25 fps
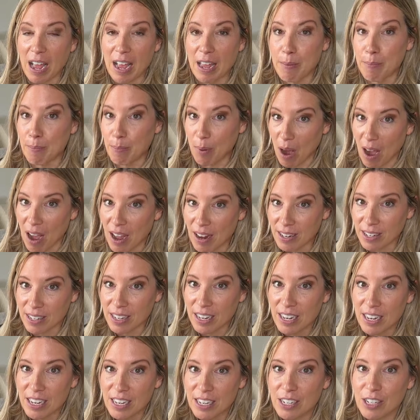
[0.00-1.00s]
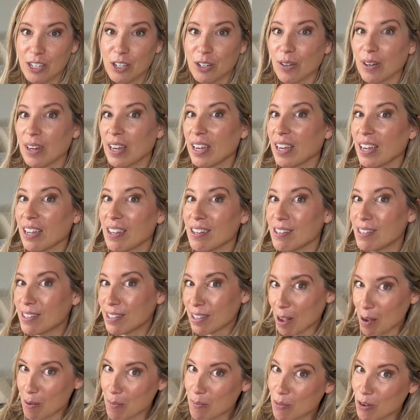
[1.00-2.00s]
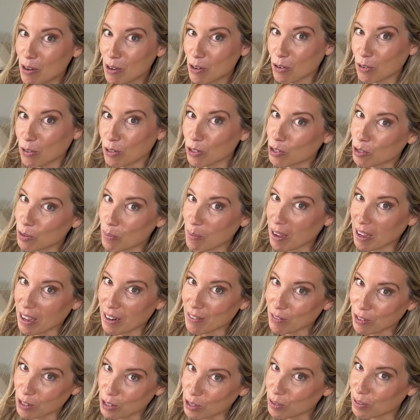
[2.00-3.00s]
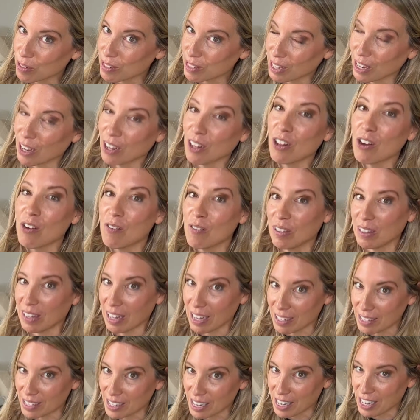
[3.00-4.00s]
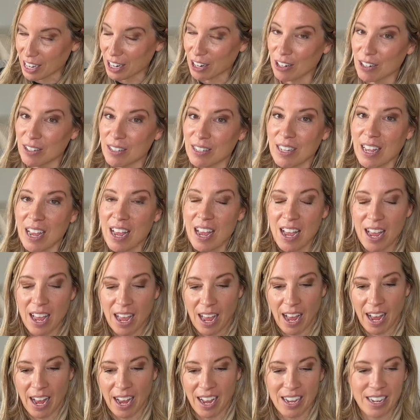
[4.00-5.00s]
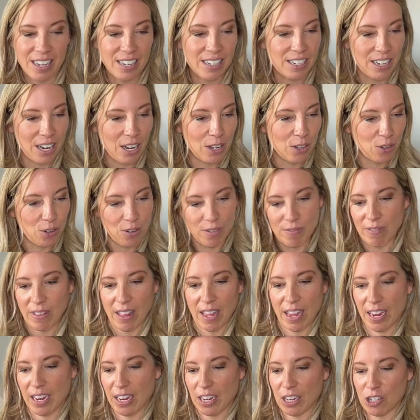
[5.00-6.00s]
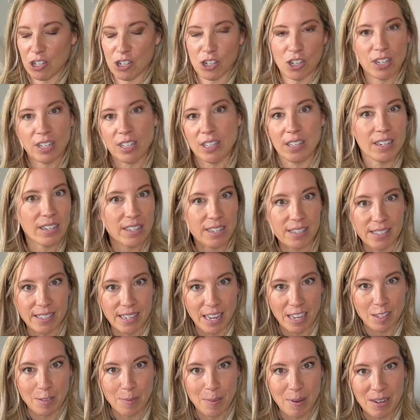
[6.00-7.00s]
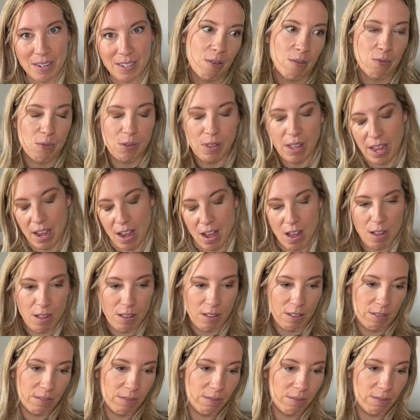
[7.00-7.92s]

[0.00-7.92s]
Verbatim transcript: had bought during some Nordstrom anniversary sale over the last 10 years and I sort of like took a little assessment. Were they all